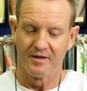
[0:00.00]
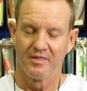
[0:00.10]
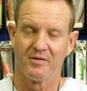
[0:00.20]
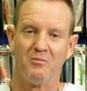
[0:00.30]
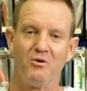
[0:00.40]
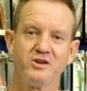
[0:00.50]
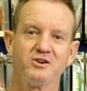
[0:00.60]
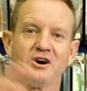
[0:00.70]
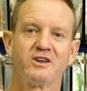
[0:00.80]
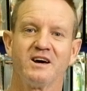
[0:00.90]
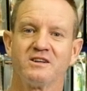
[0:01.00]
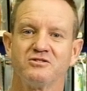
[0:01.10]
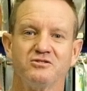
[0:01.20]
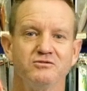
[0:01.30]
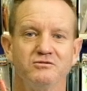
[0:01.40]
The more you go down
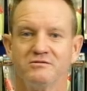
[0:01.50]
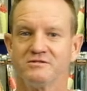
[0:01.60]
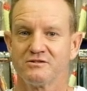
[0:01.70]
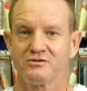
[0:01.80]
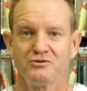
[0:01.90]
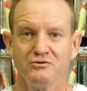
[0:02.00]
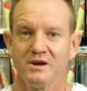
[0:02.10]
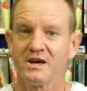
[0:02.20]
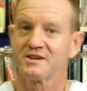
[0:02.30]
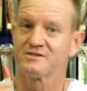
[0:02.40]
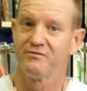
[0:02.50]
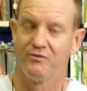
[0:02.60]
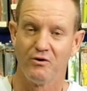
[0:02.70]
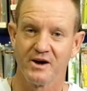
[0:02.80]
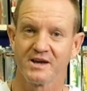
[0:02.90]
to 2X,
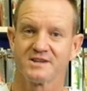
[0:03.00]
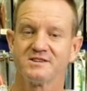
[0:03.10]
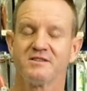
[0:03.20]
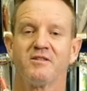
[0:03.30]
4X,